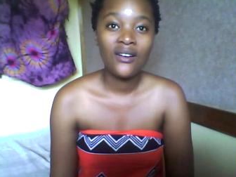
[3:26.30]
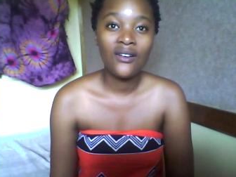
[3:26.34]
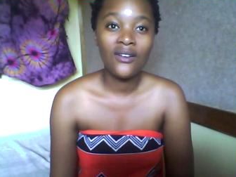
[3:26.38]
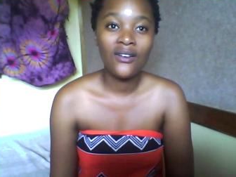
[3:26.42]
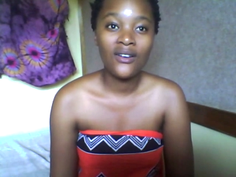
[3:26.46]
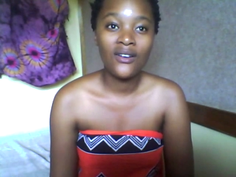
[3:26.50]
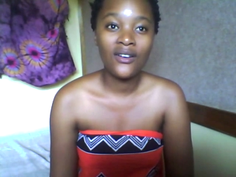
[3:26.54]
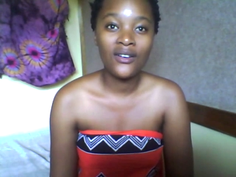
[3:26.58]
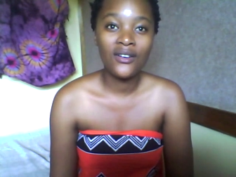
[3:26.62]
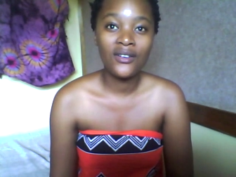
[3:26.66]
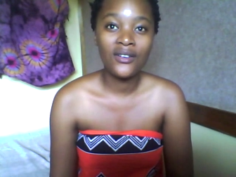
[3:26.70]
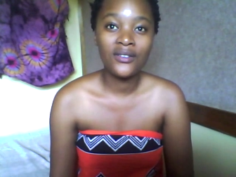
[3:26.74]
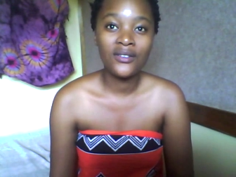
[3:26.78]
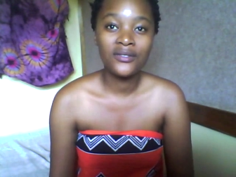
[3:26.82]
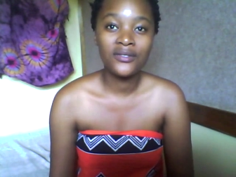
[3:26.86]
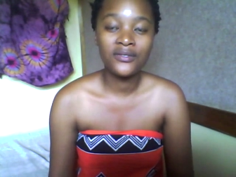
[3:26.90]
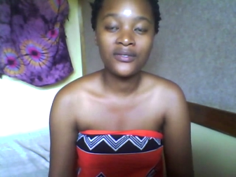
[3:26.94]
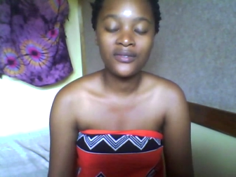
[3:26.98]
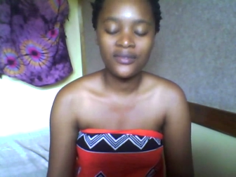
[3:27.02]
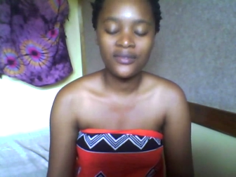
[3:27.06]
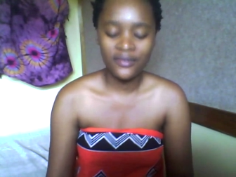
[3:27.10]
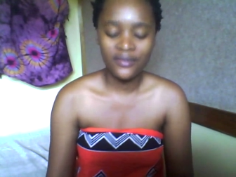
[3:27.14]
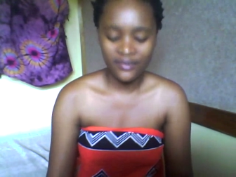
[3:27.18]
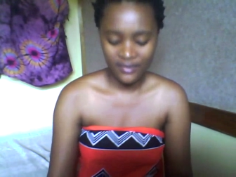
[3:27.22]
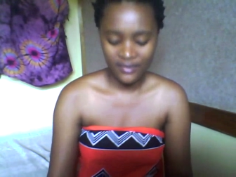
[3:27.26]
of
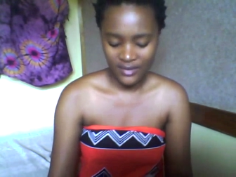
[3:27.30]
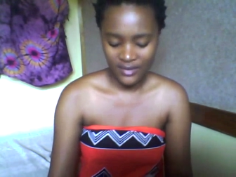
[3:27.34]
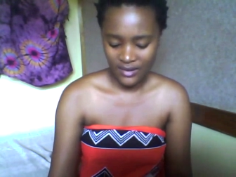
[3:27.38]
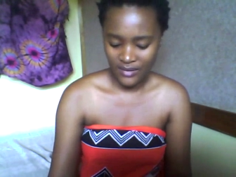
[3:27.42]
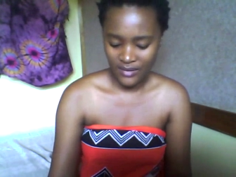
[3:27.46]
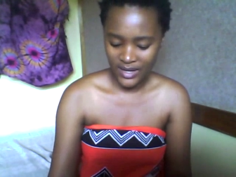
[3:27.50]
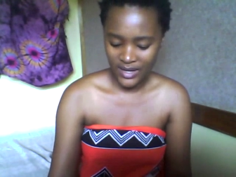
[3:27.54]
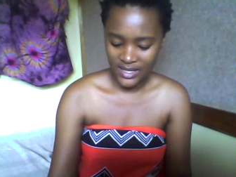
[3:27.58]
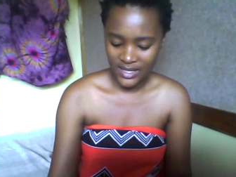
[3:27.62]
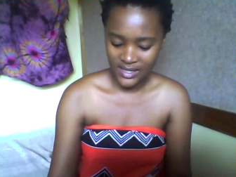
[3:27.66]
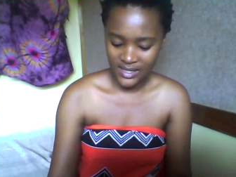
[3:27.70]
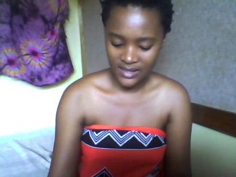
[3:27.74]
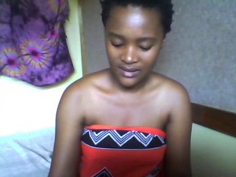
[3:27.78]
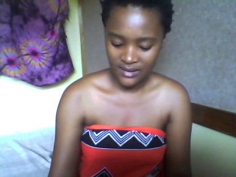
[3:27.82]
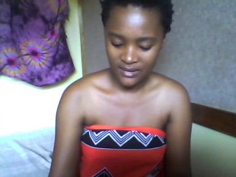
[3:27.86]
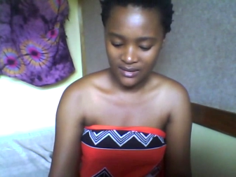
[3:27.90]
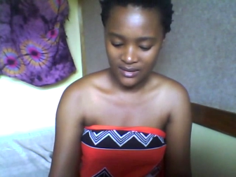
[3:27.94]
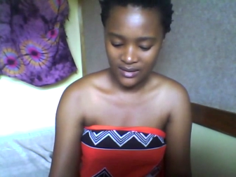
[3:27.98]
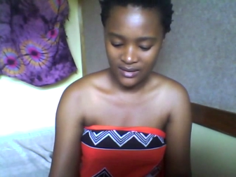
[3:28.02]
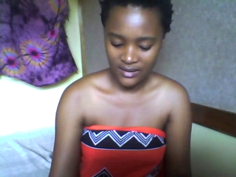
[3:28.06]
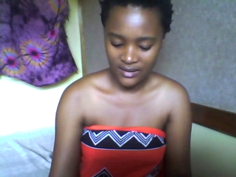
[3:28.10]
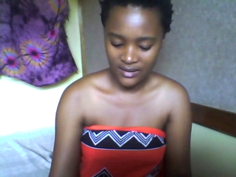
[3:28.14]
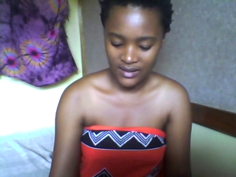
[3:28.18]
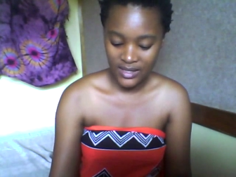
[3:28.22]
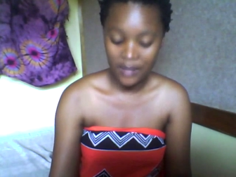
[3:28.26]
what is it?
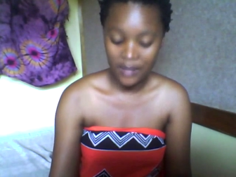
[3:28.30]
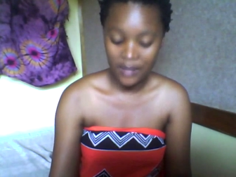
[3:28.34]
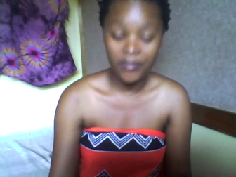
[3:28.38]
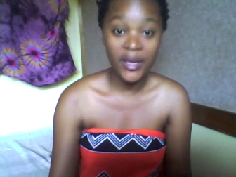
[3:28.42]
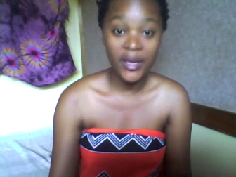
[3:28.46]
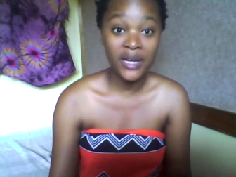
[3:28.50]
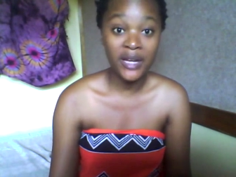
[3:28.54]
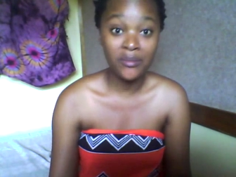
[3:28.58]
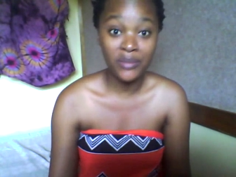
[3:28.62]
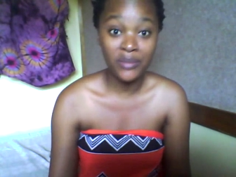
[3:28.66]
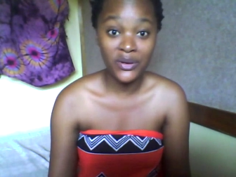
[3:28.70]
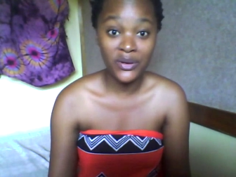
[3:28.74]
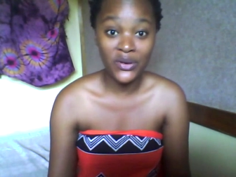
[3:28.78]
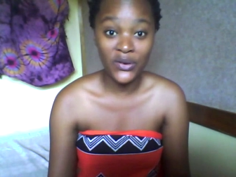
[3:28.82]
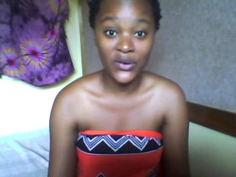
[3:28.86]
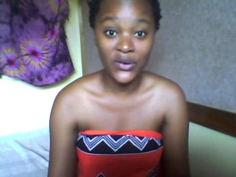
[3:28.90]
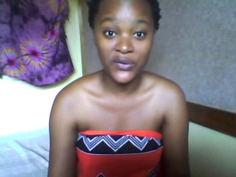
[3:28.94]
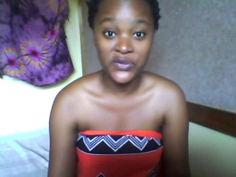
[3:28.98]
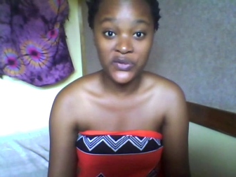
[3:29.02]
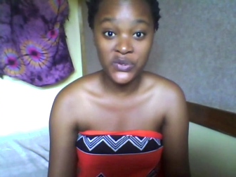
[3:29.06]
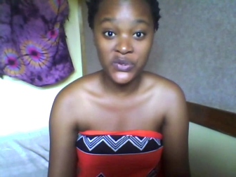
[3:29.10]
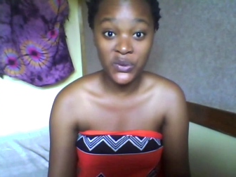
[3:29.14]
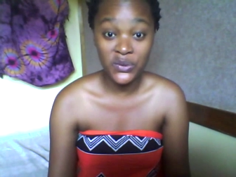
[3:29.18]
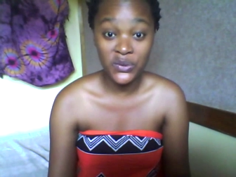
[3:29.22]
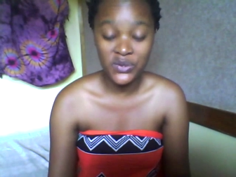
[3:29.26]
The Bed Book
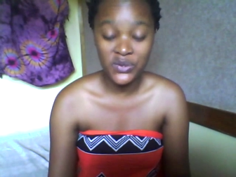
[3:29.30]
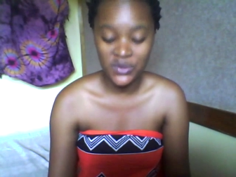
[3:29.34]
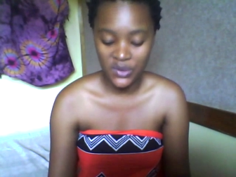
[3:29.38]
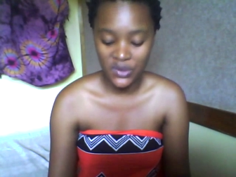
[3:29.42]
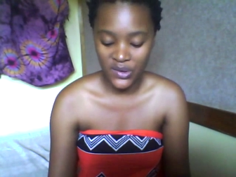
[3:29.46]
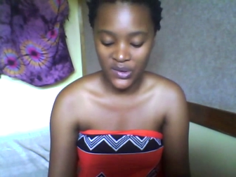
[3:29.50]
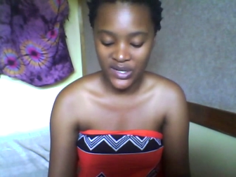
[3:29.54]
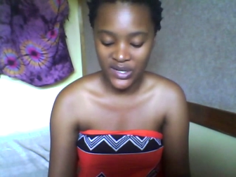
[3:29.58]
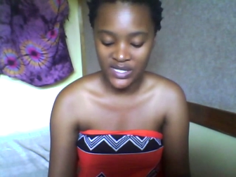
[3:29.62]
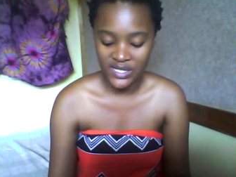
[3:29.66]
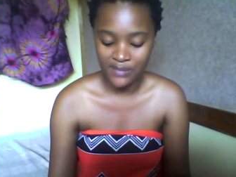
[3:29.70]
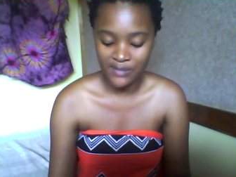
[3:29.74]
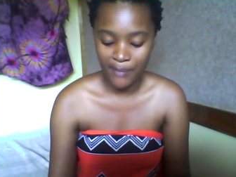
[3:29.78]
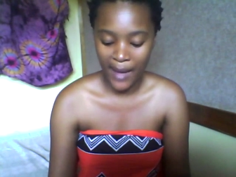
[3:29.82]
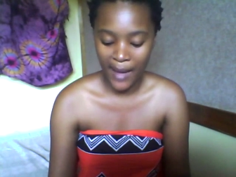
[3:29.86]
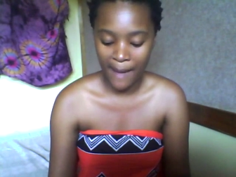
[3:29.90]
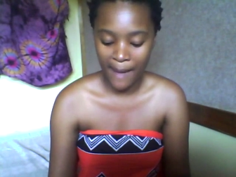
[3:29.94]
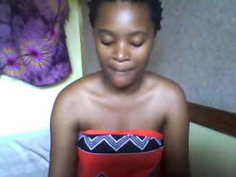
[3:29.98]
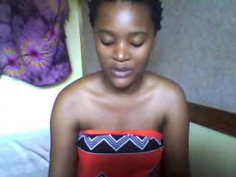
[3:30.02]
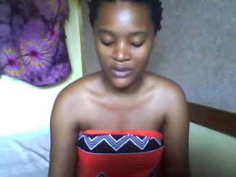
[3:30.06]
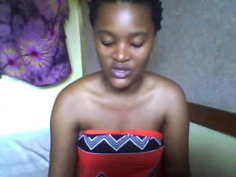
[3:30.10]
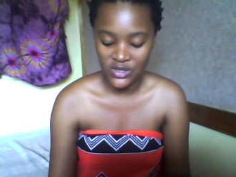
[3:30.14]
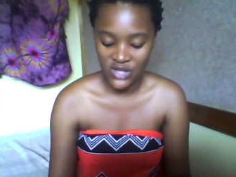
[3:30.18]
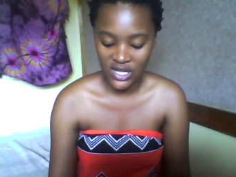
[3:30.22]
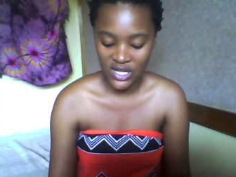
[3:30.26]
of Short Stories by
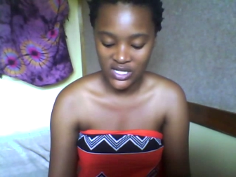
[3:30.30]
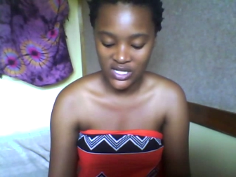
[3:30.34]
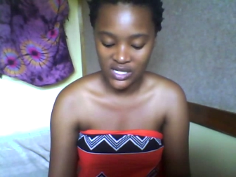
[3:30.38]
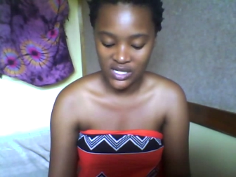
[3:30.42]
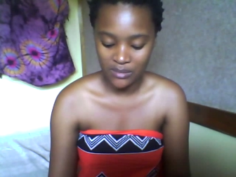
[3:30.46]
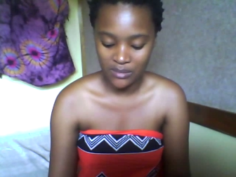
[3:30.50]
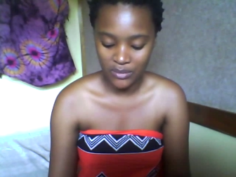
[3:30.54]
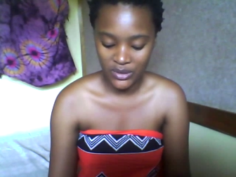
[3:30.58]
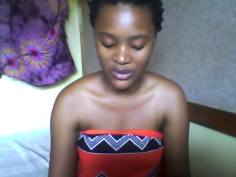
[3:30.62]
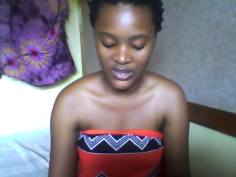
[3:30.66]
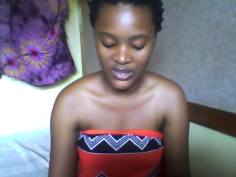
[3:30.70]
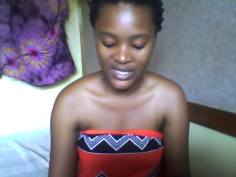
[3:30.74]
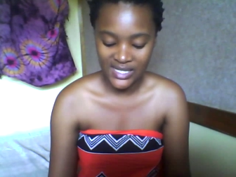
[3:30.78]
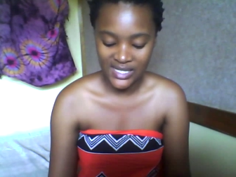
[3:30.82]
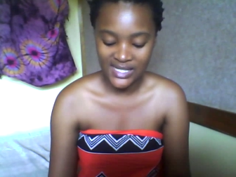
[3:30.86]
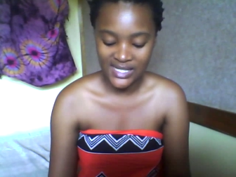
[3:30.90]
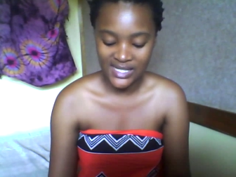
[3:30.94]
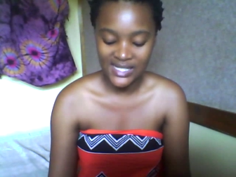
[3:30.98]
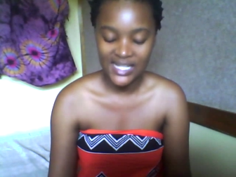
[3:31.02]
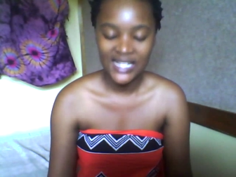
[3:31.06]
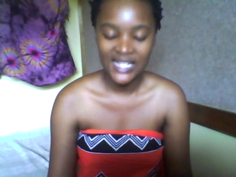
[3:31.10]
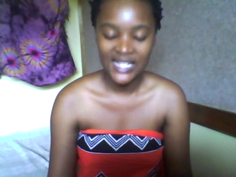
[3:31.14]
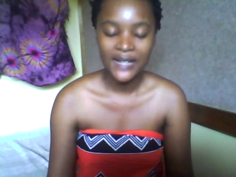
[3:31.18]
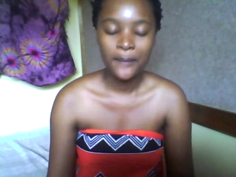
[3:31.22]
Modjaji Books.